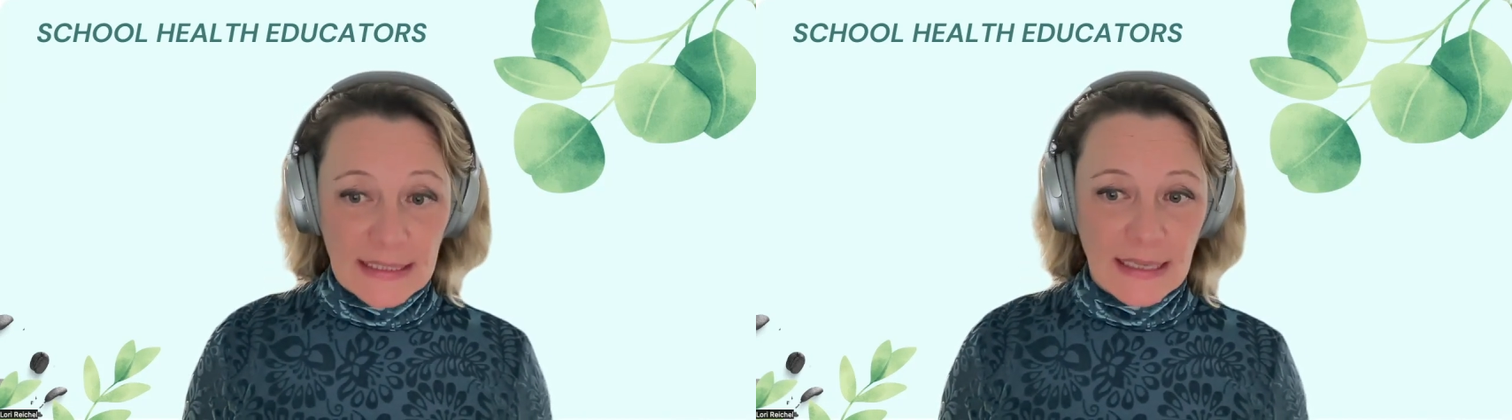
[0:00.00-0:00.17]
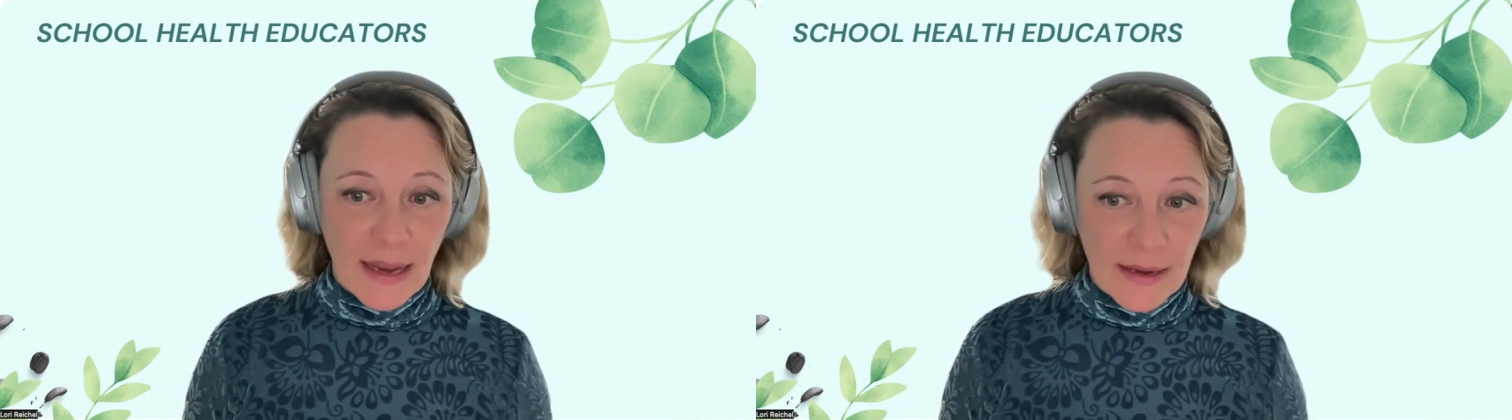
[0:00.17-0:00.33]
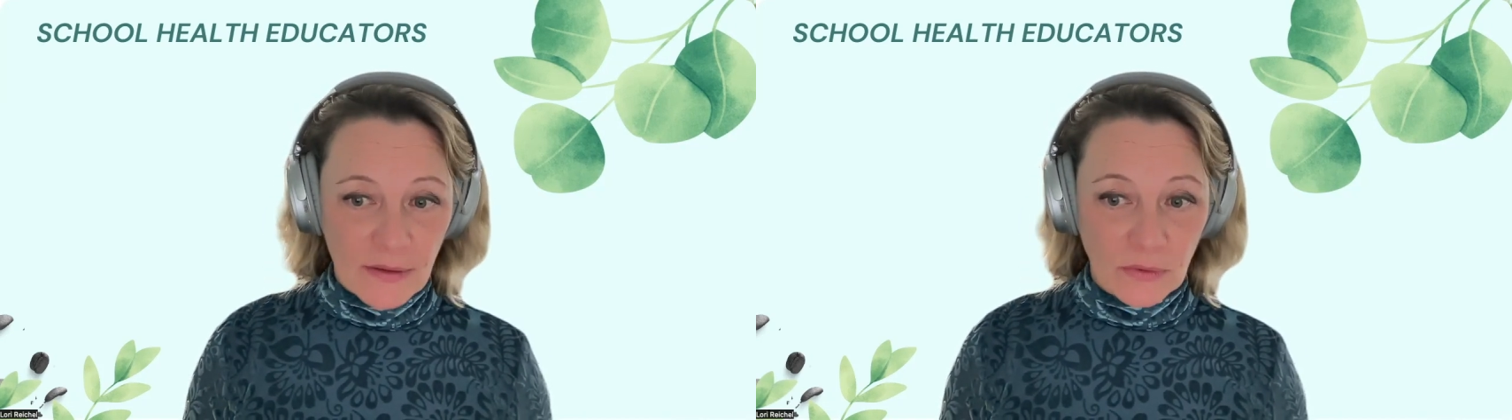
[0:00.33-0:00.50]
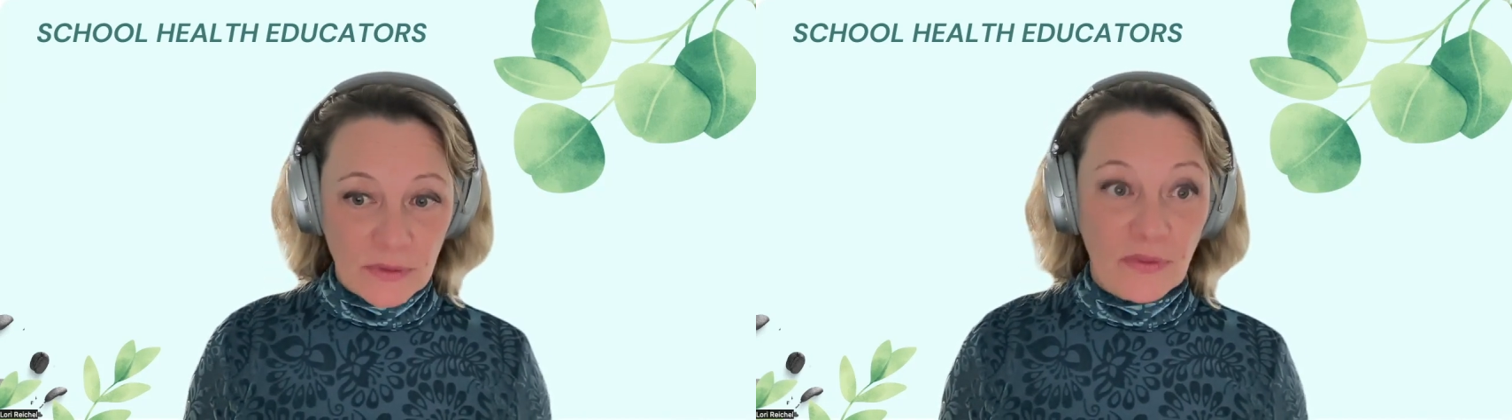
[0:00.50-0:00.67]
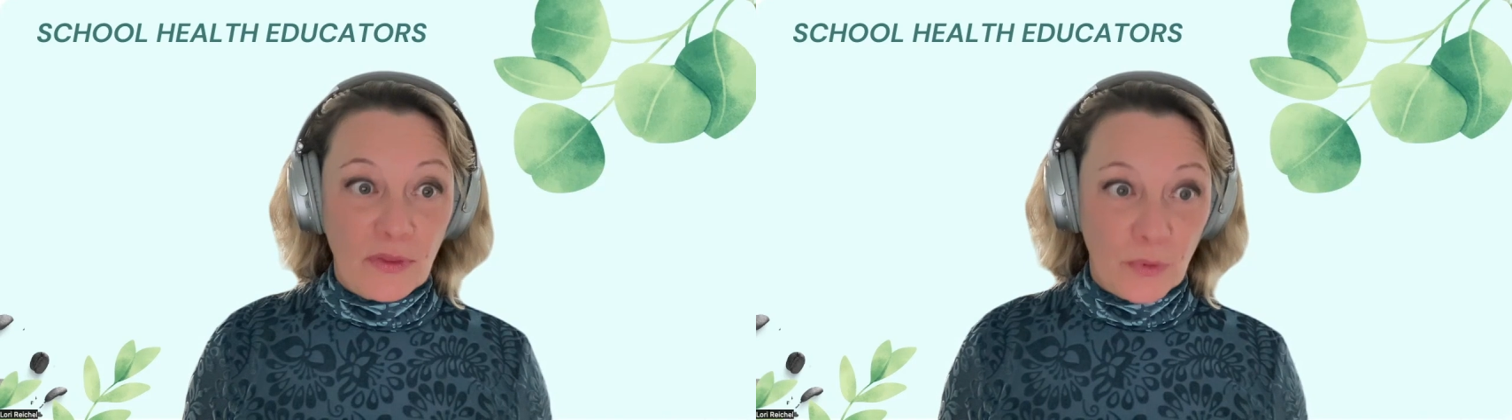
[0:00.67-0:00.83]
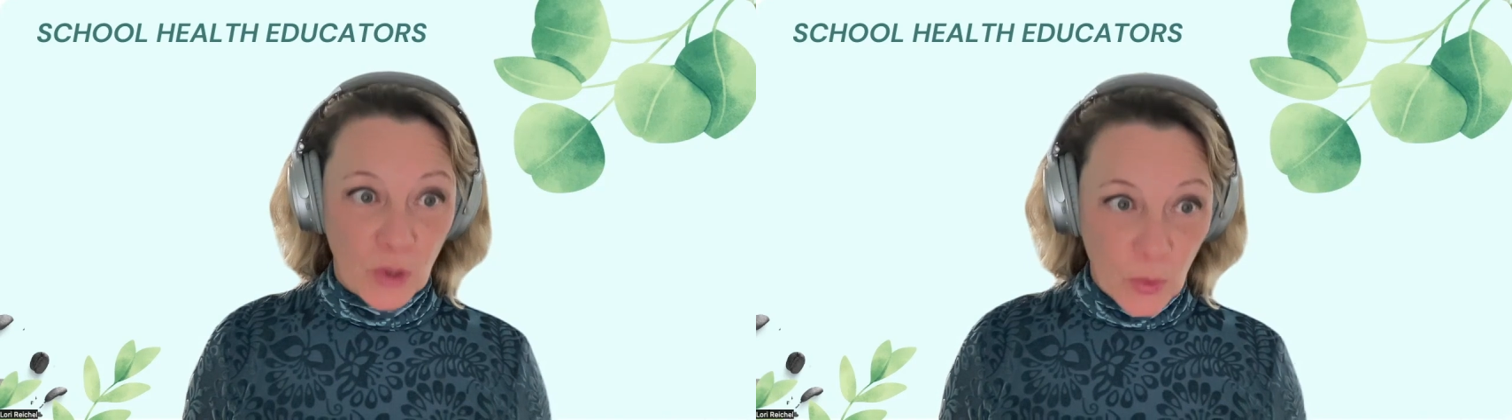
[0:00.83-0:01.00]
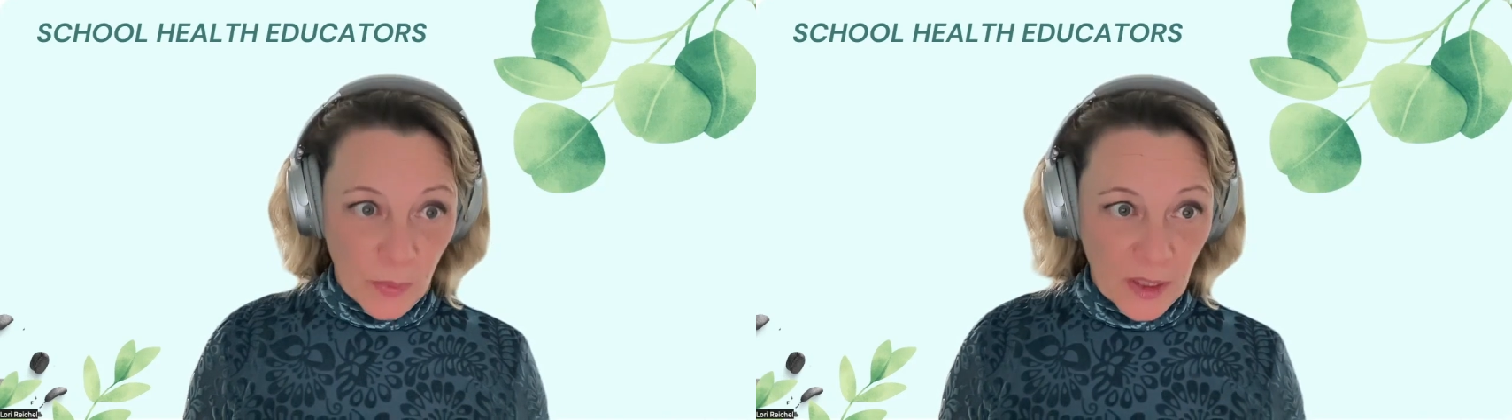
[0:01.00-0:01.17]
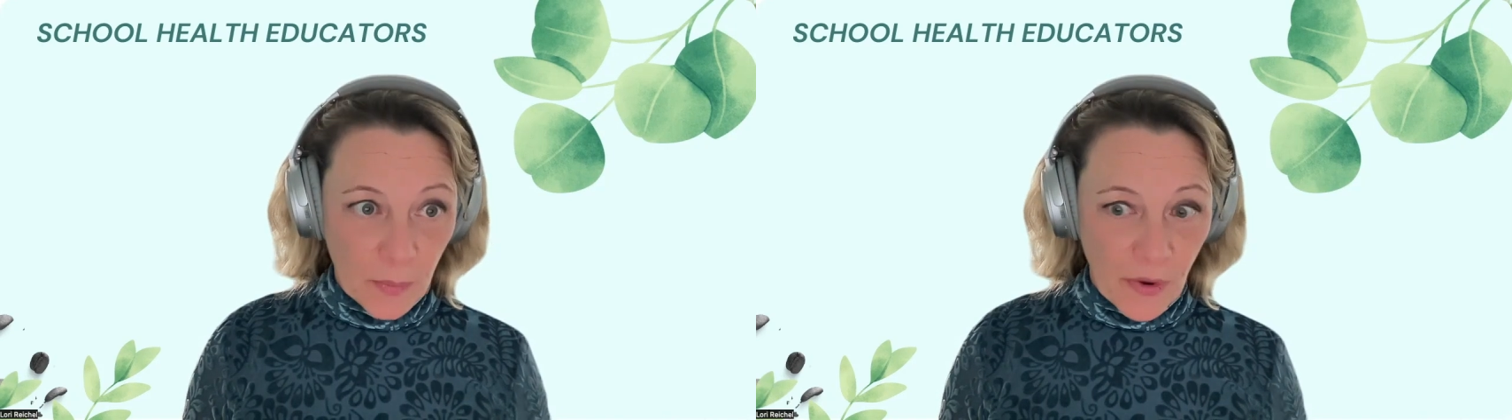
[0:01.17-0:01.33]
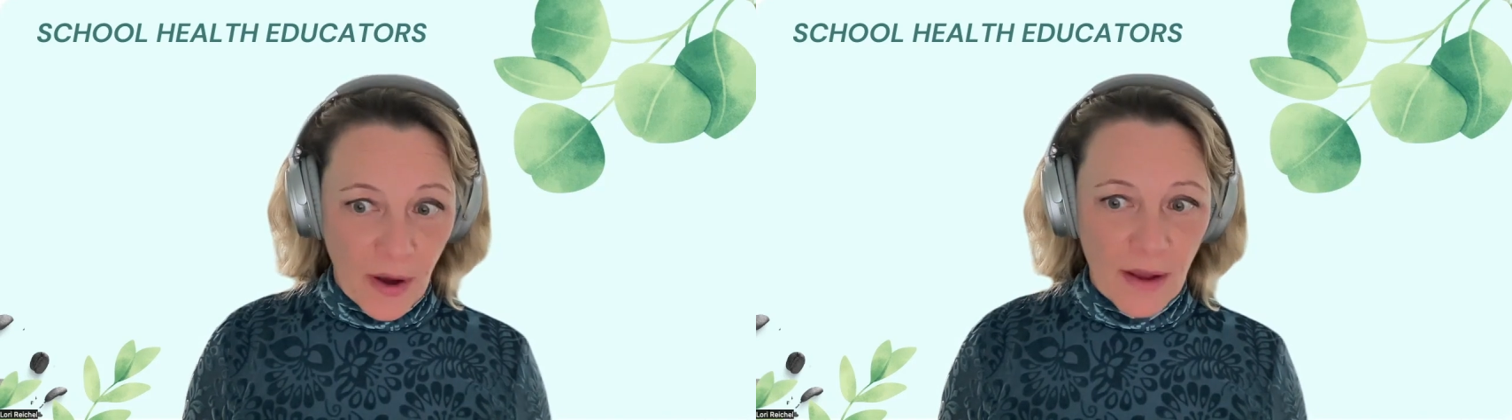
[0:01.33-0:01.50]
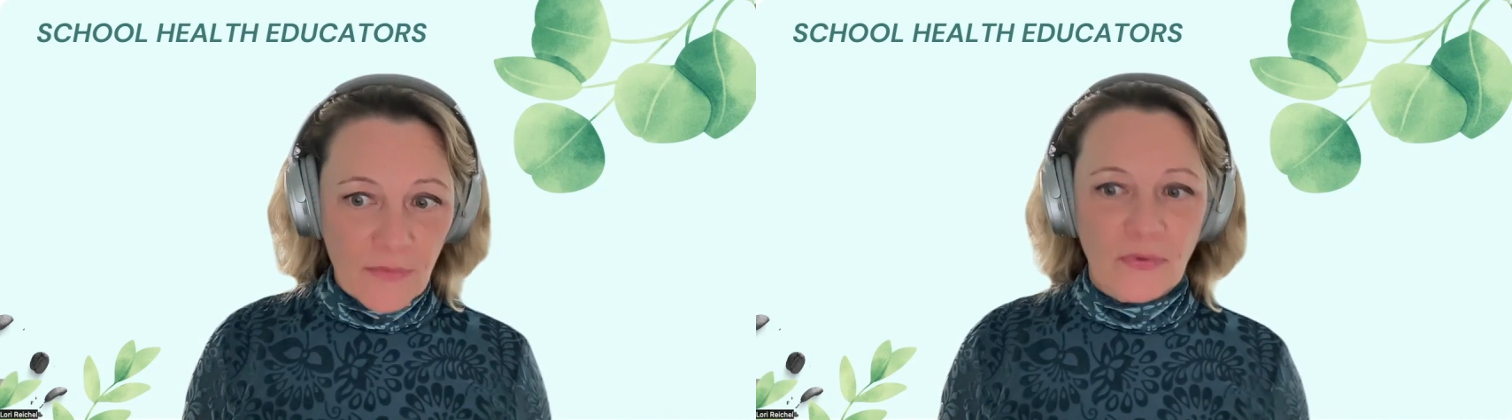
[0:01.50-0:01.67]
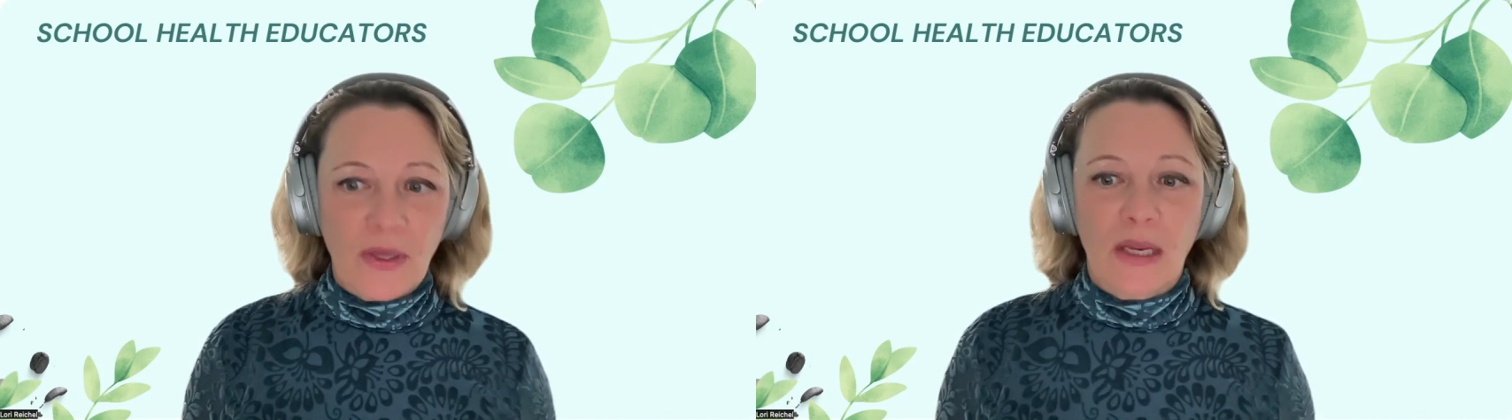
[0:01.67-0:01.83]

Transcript: titled The Puberty Prof